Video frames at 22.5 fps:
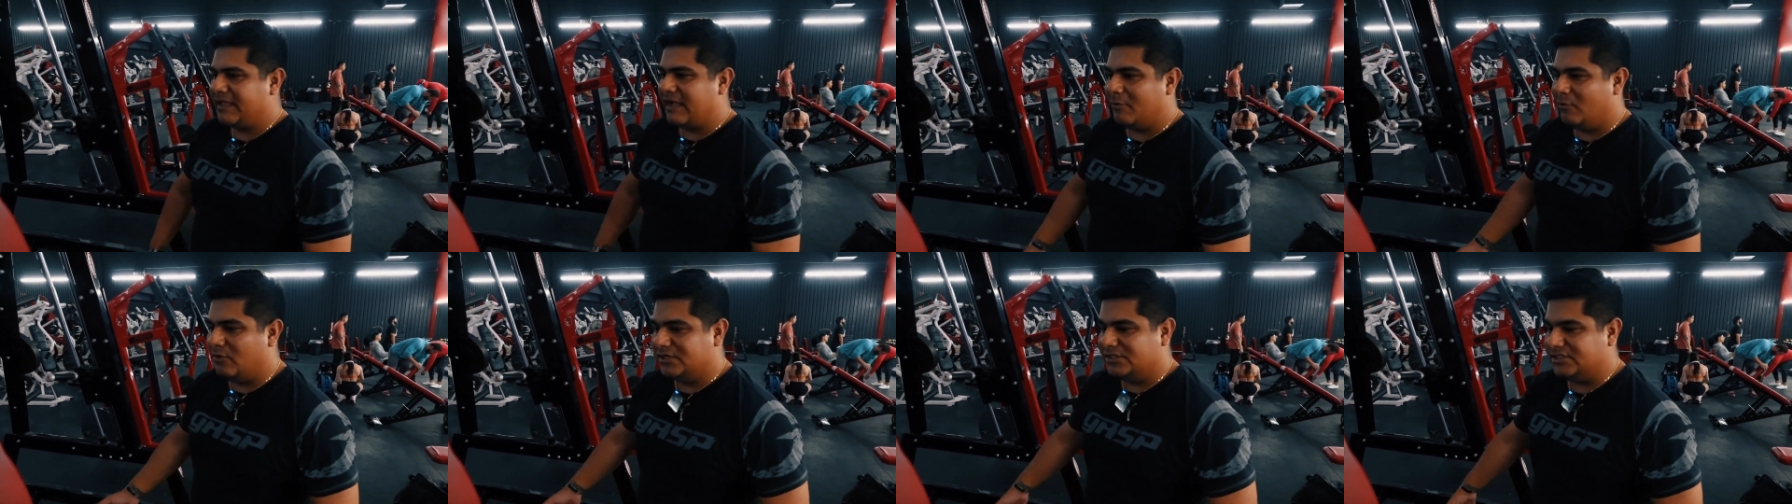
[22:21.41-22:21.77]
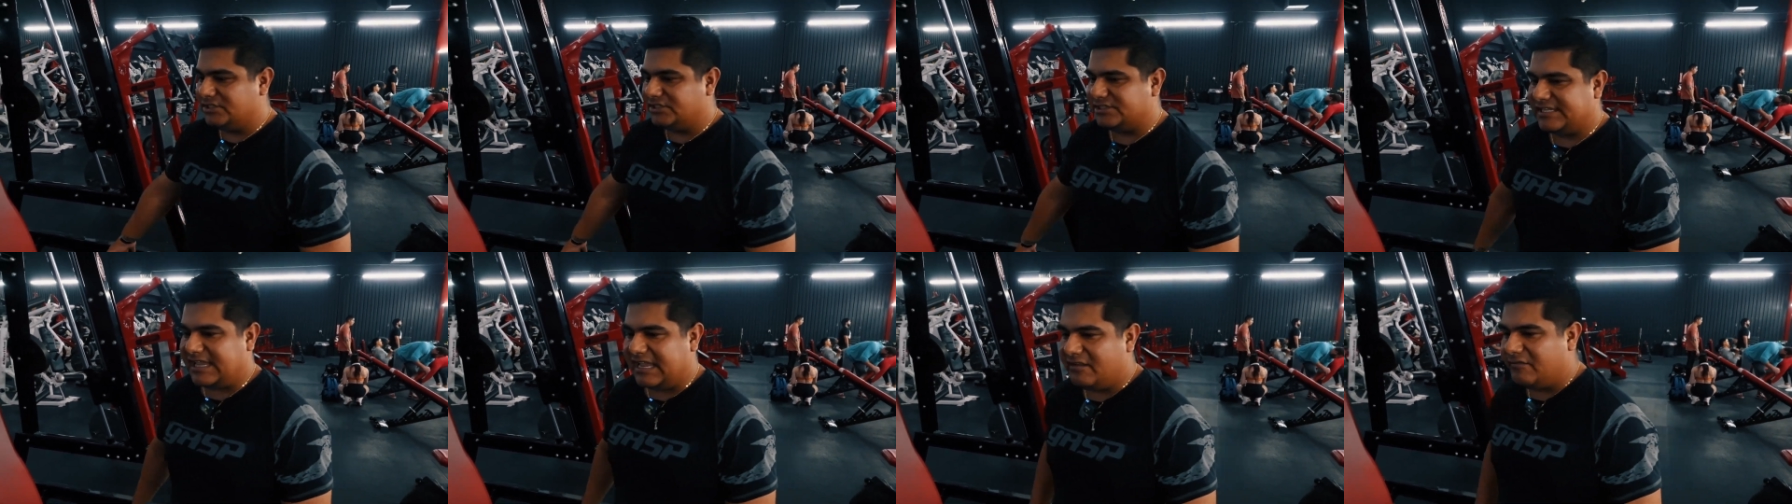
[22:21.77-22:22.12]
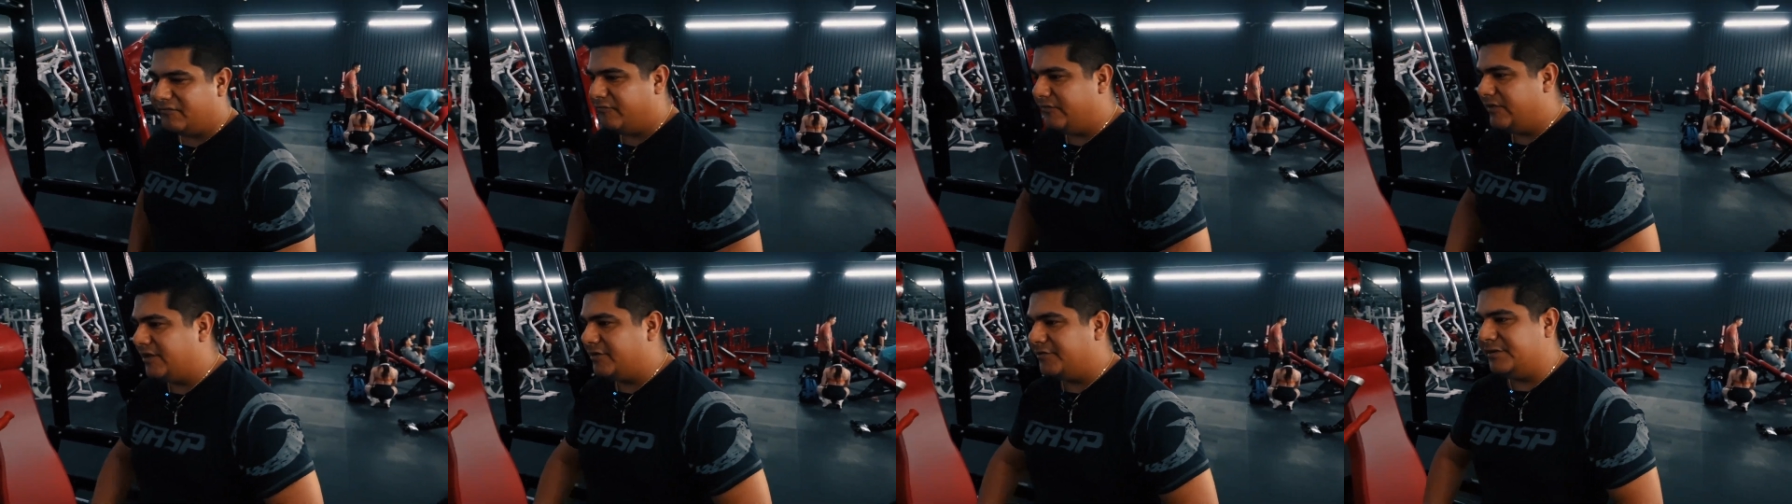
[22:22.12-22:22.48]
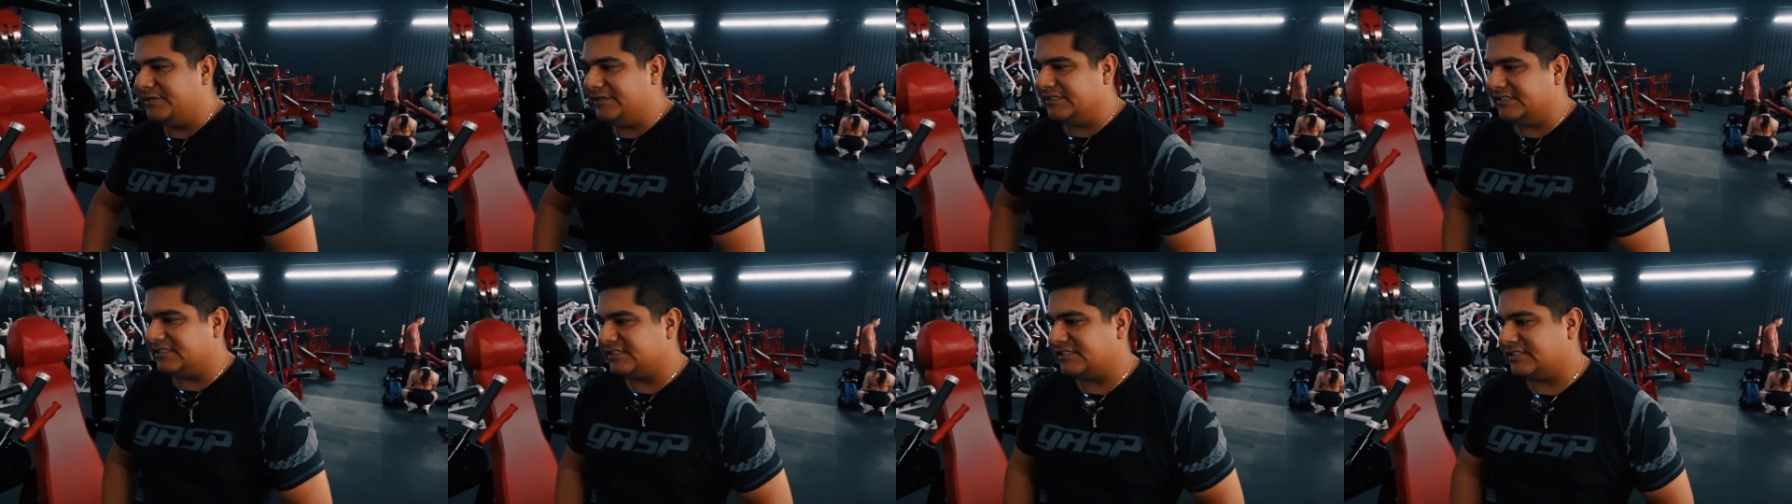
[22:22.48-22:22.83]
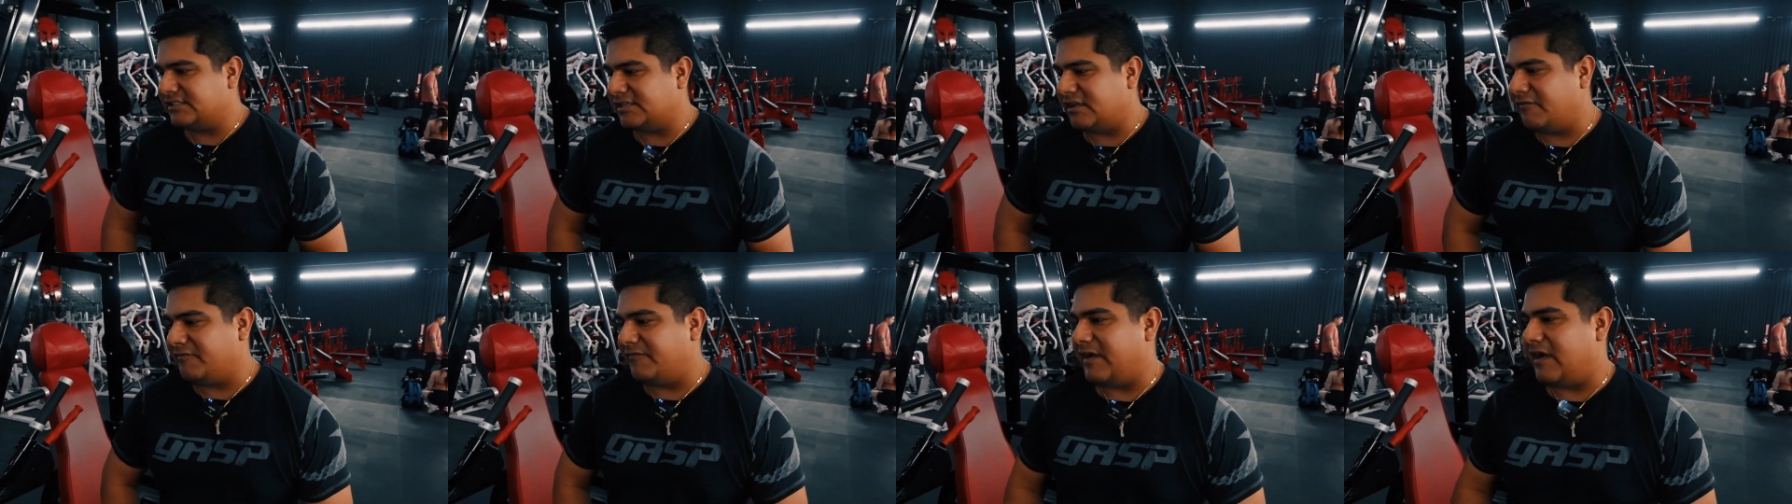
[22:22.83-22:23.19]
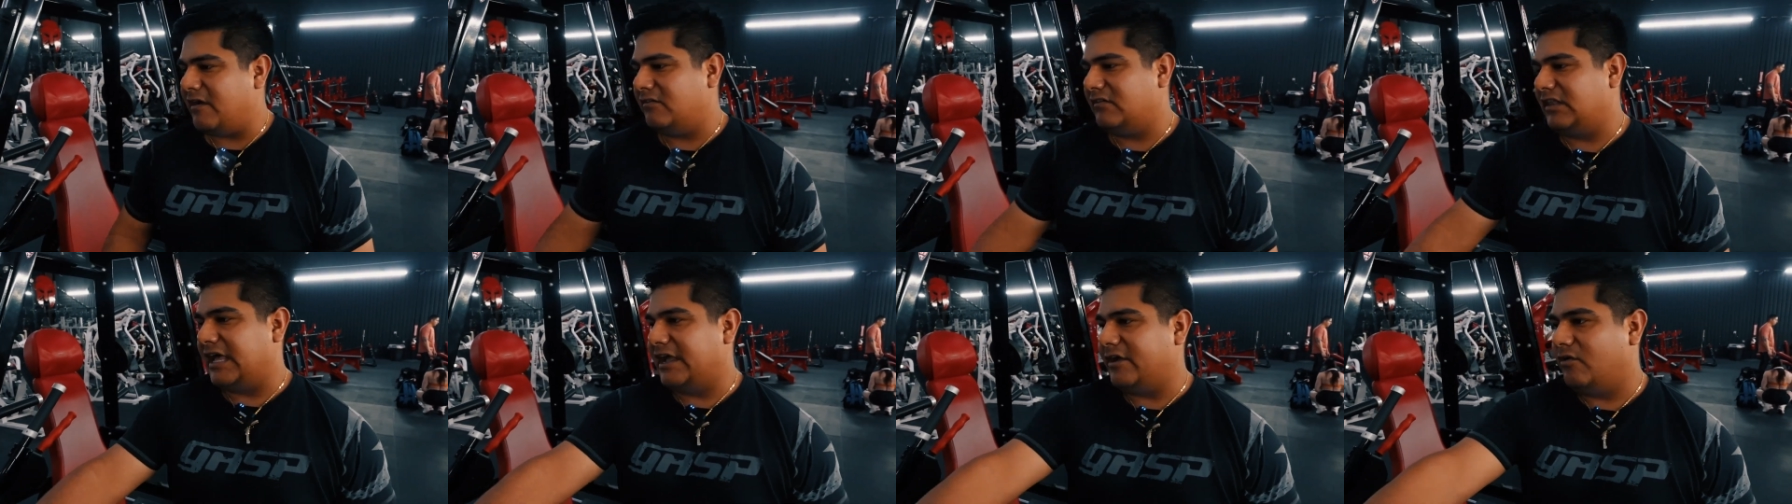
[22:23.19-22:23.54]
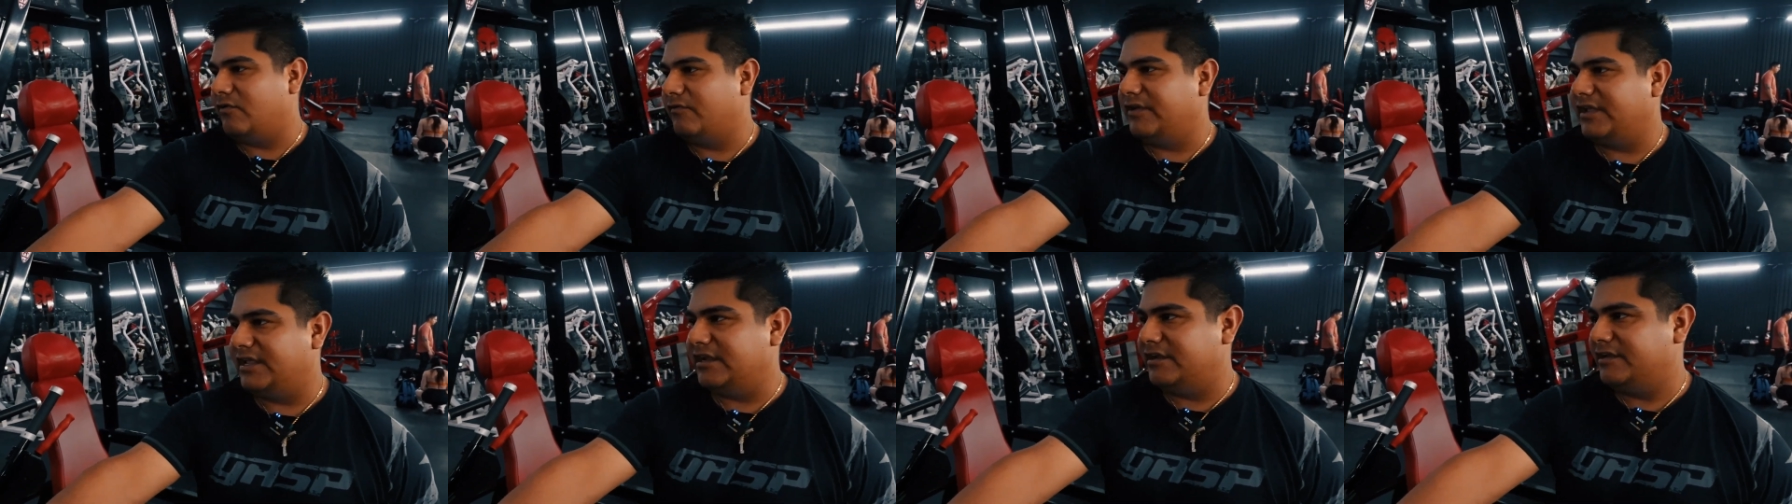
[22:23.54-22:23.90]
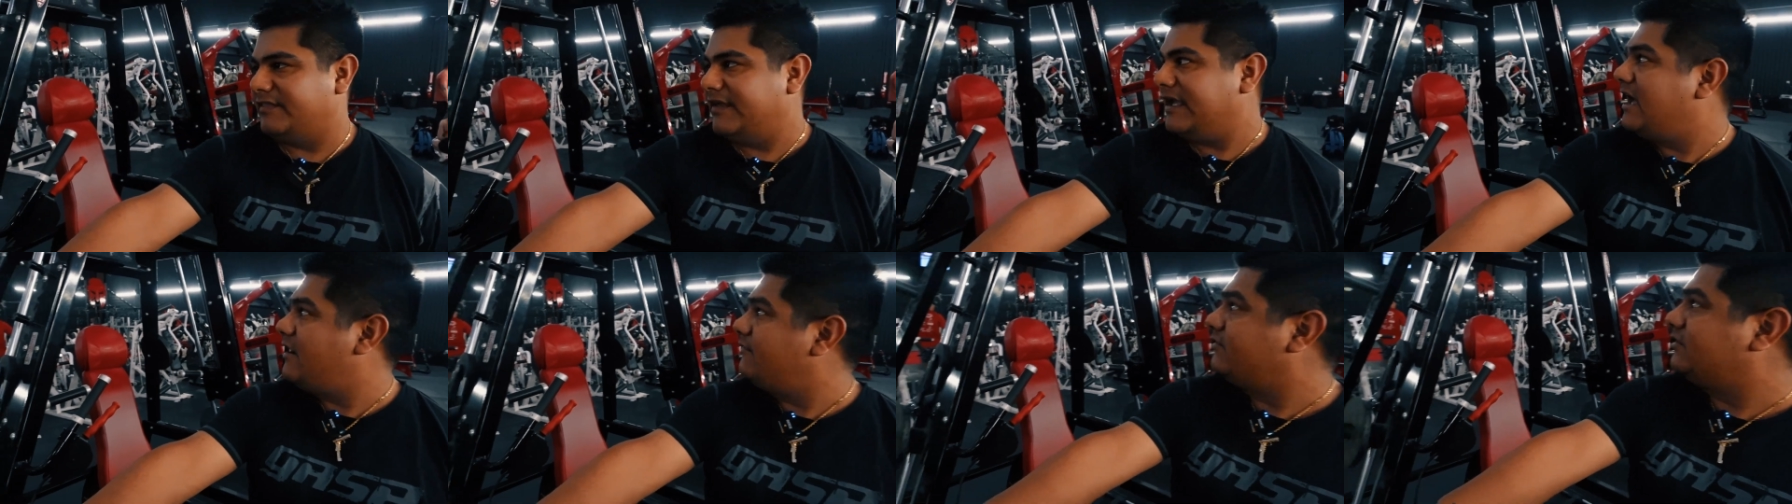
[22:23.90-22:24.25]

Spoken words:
We're just like figuring this stuff out. Like over here, they have